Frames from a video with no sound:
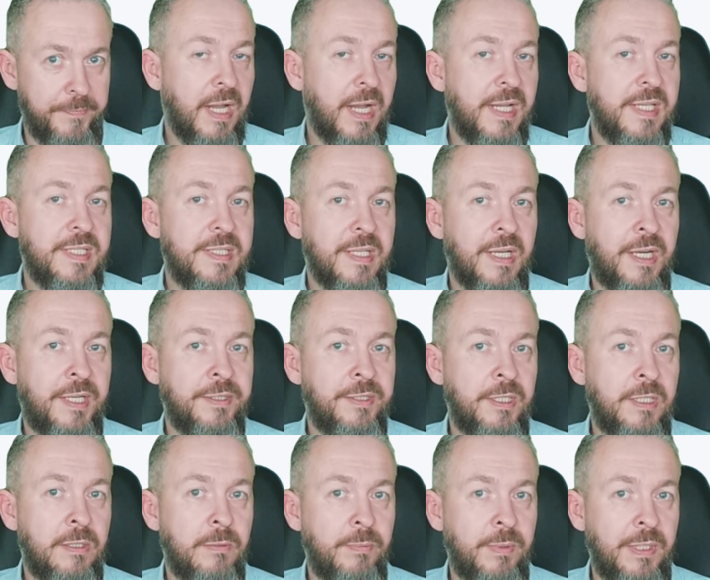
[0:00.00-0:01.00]
I
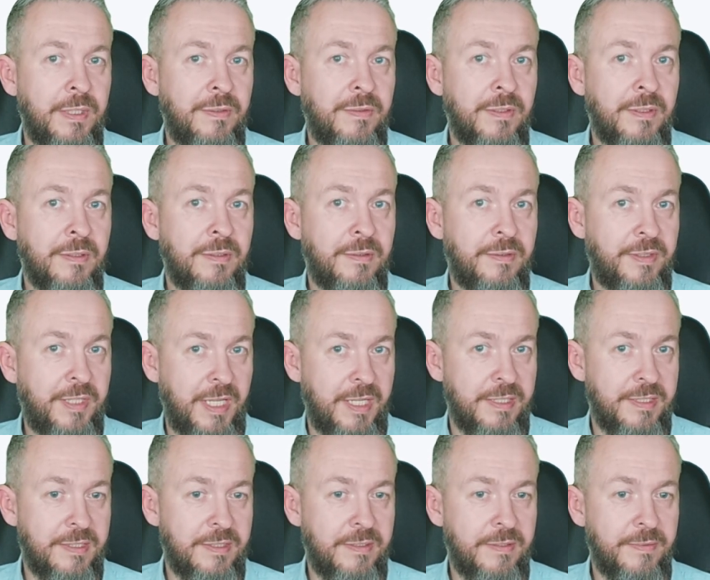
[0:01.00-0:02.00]
started with the
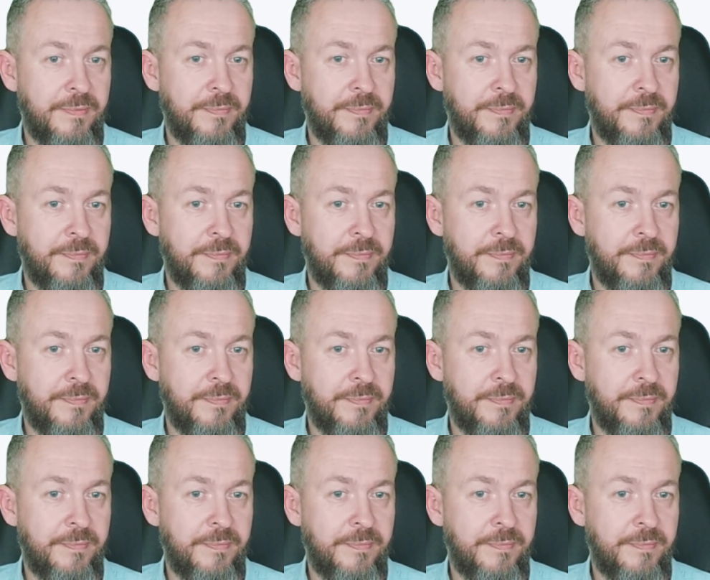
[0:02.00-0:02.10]
test.